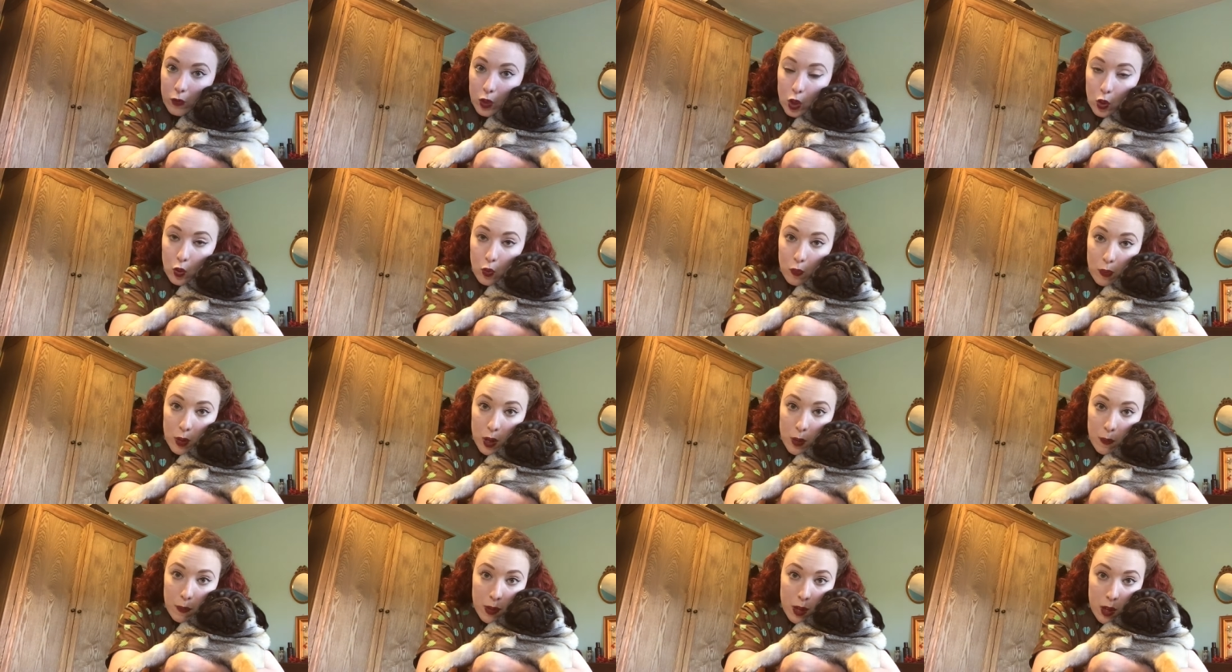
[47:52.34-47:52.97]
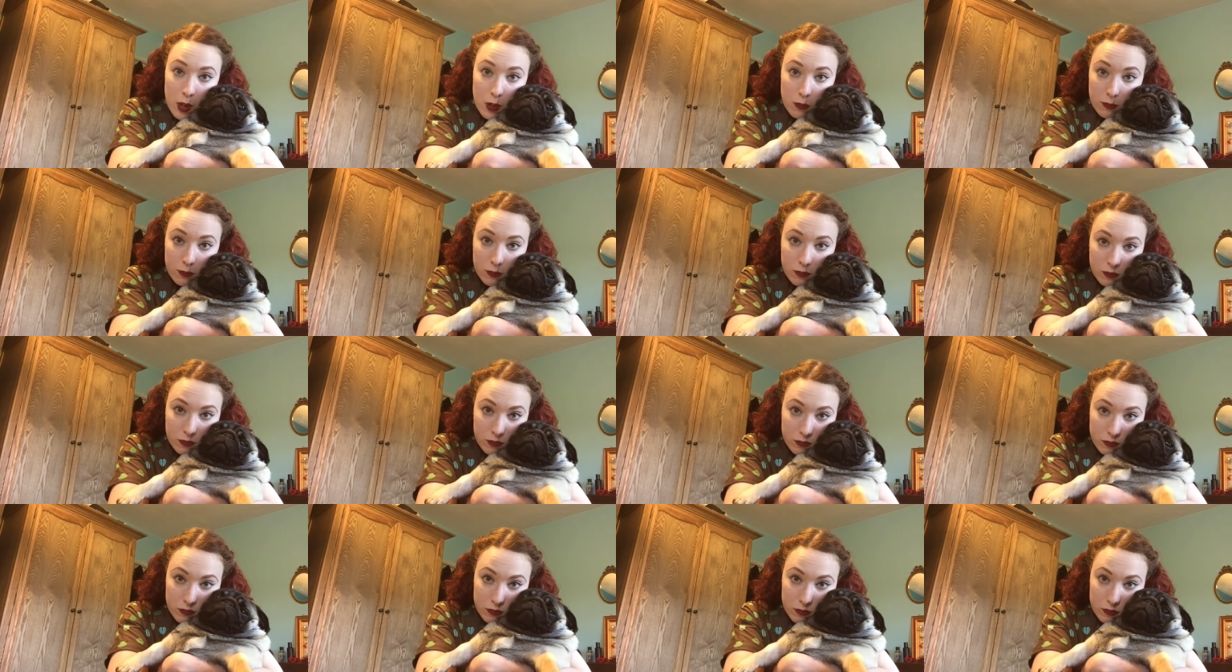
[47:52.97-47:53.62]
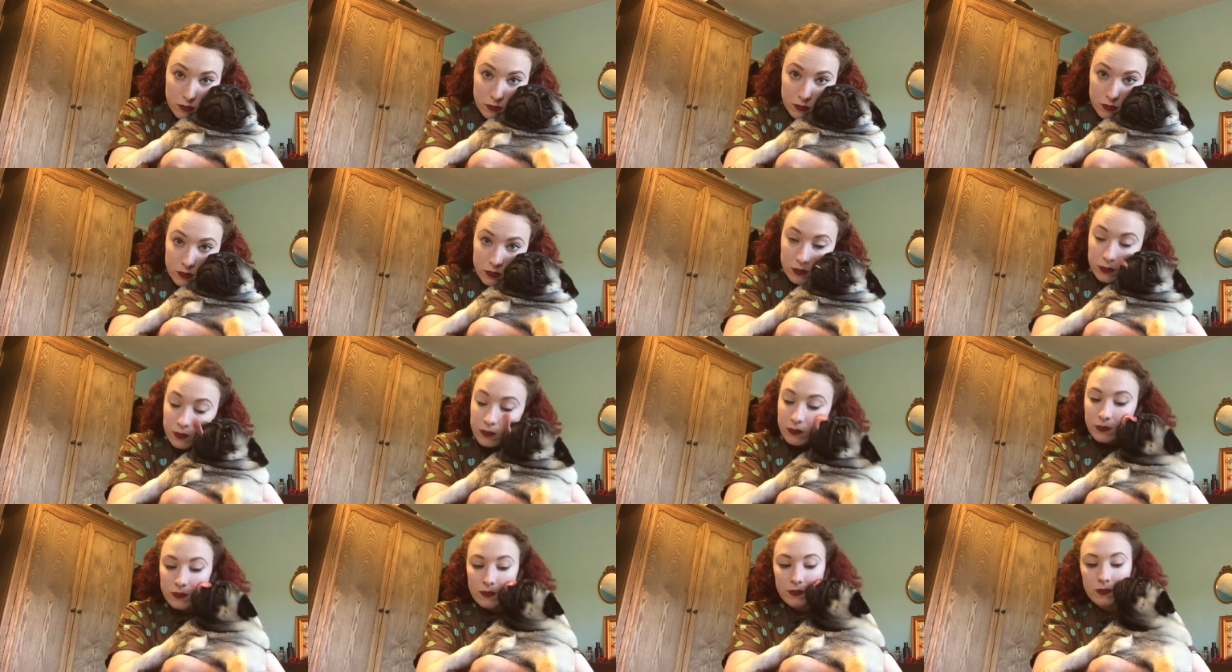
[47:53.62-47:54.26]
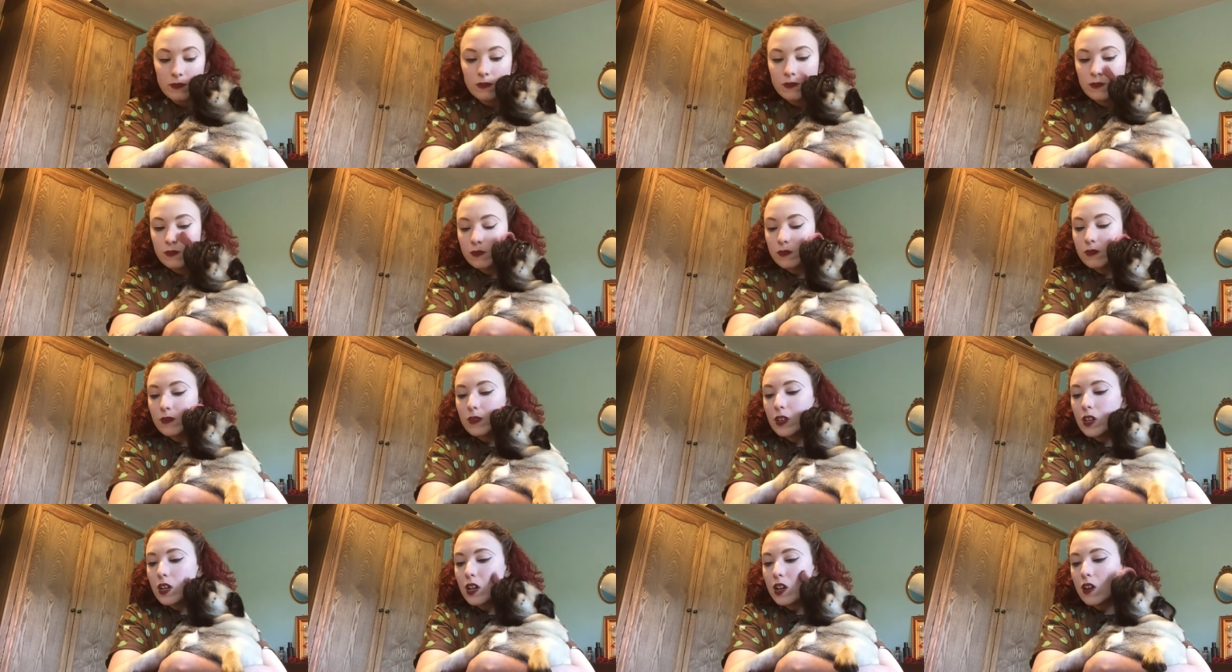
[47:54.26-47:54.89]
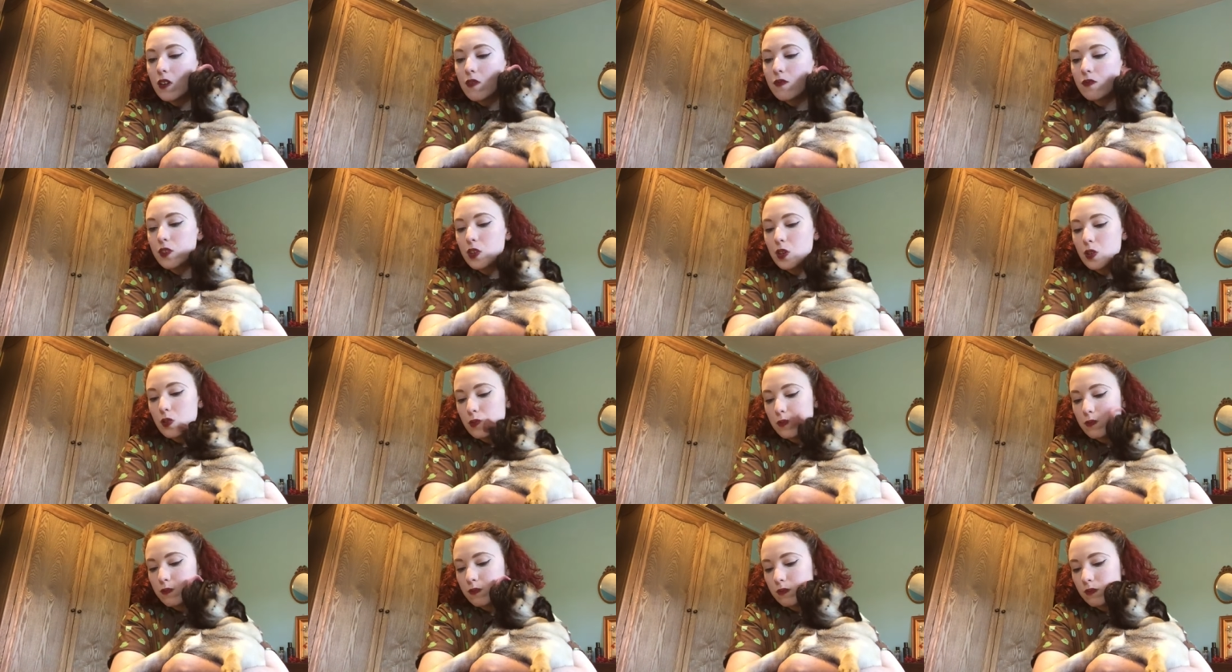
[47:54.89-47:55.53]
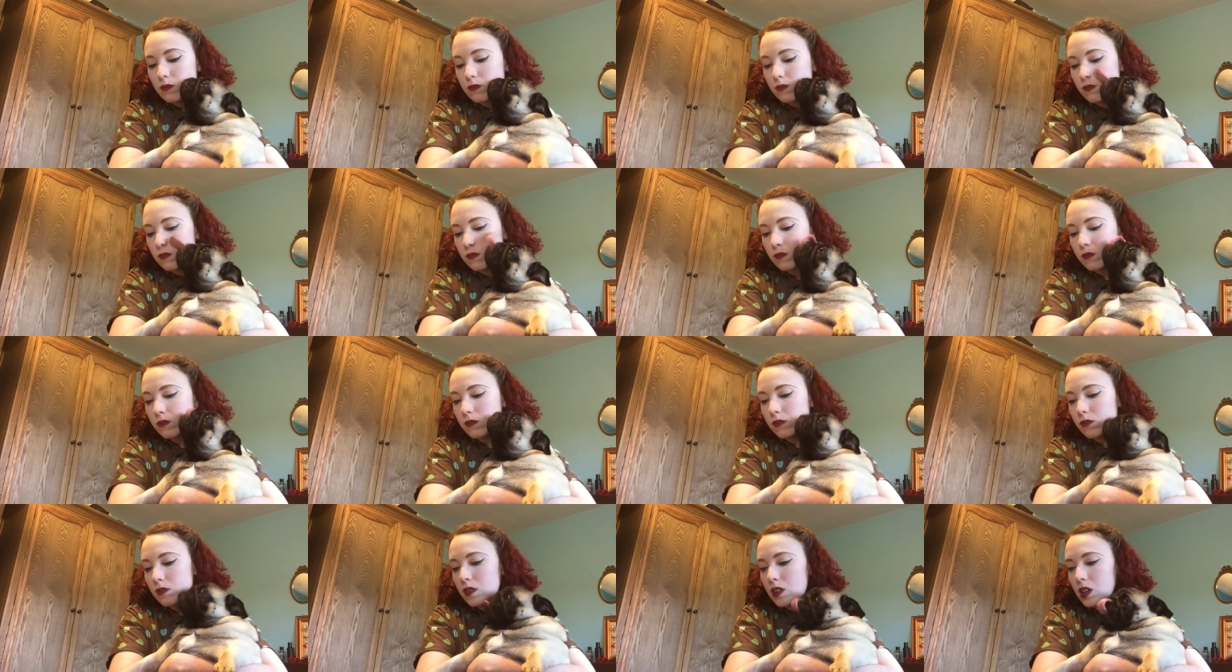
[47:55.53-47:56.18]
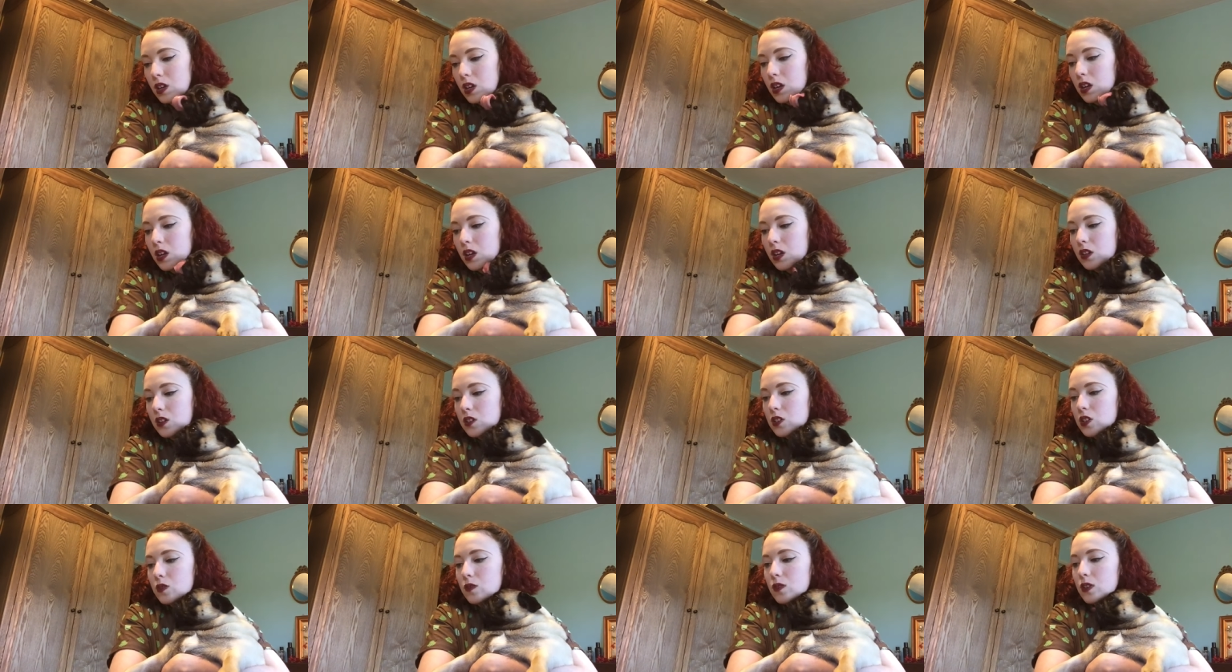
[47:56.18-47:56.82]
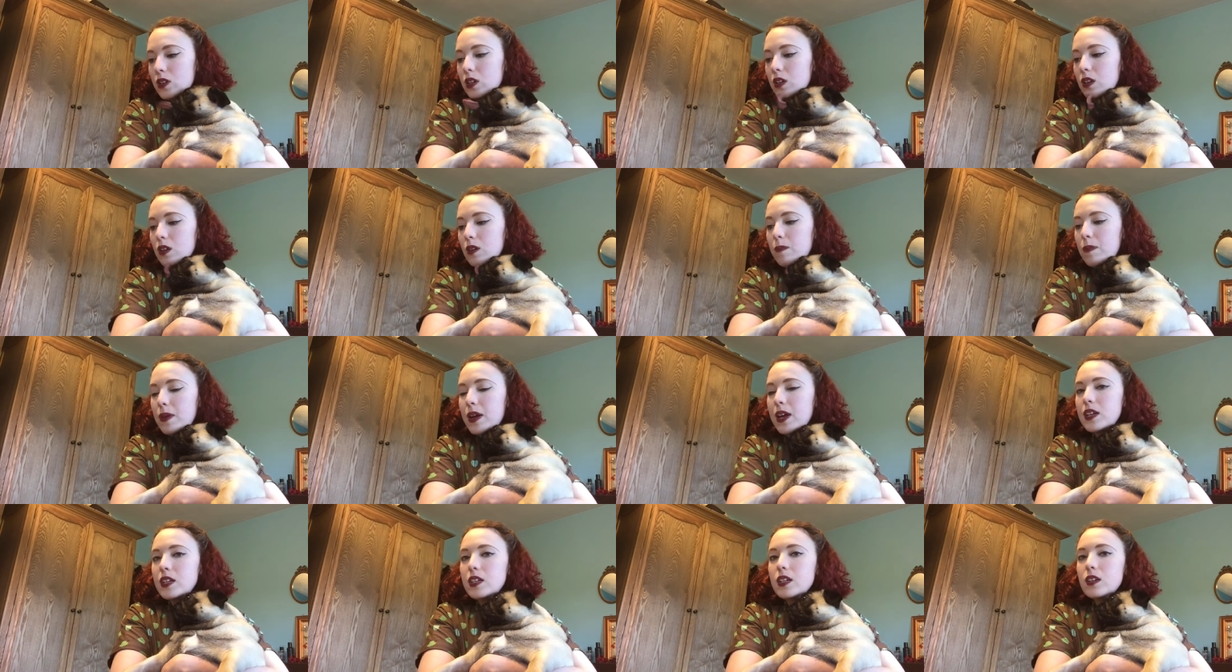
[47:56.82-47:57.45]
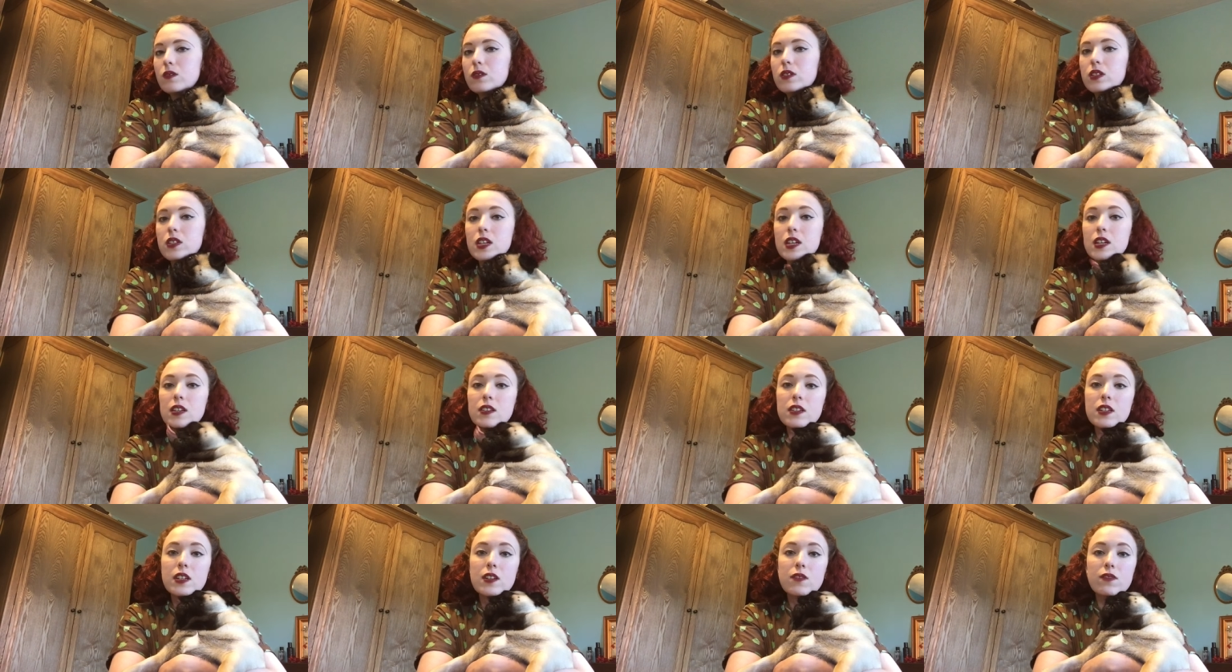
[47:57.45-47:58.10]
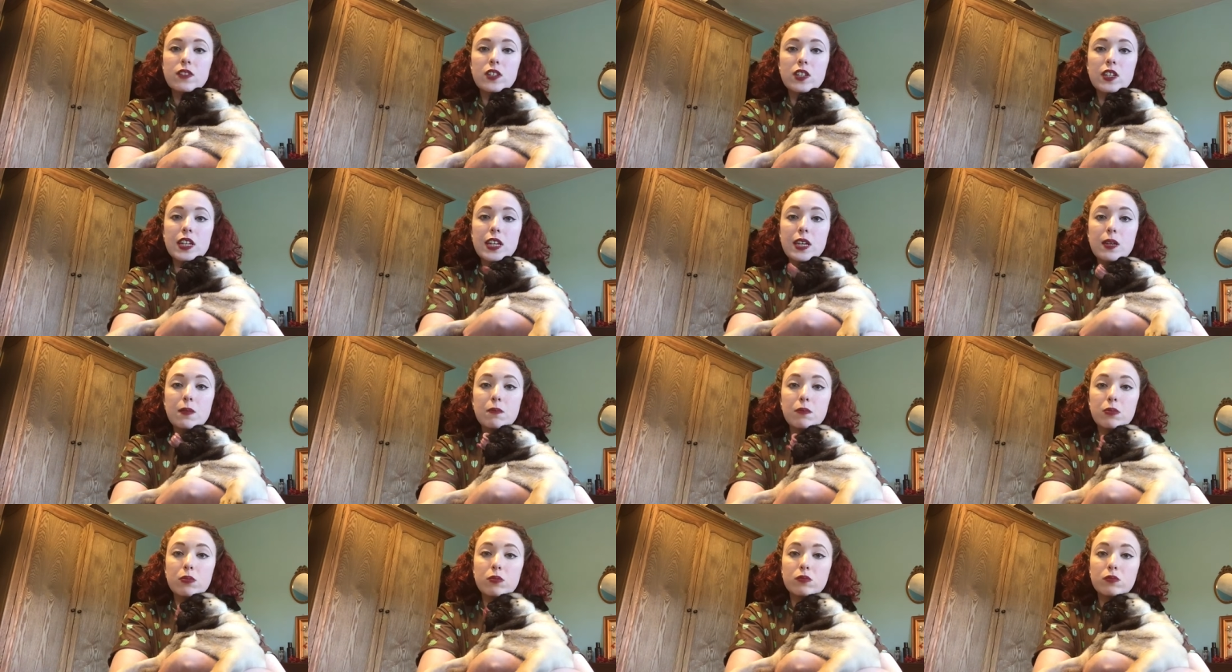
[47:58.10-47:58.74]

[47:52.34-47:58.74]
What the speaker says: Your bubble. I love you. Do you want to go back downstairs and have a sleep?